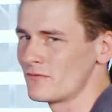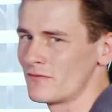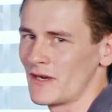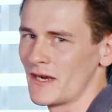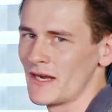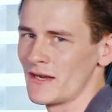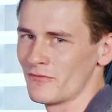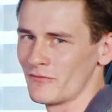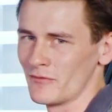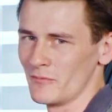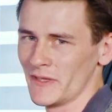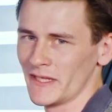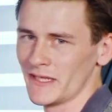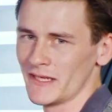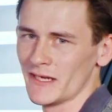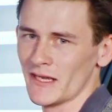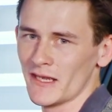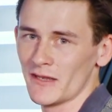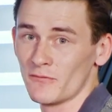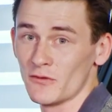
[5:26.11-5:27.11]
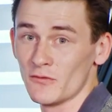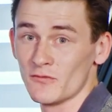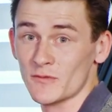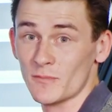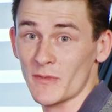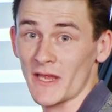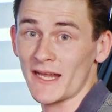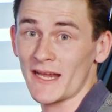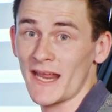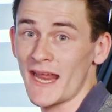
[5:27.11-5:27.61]
very familiar if you've
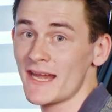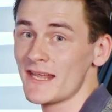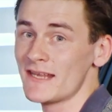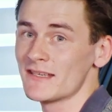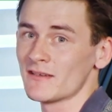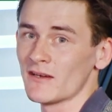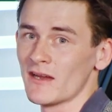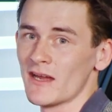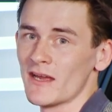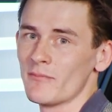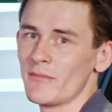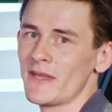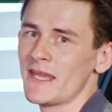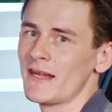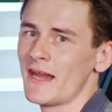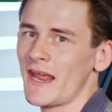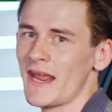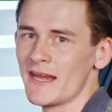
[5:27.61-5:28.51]
spent any time in